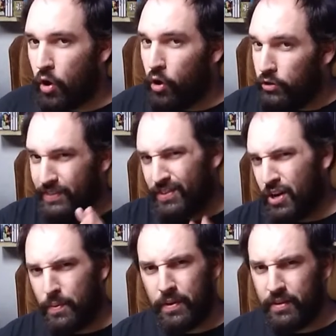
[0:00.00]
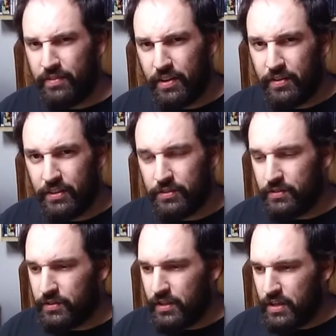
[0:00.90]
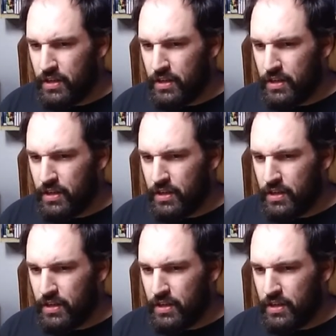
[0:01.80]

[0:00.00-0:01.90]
all different hardware configurations.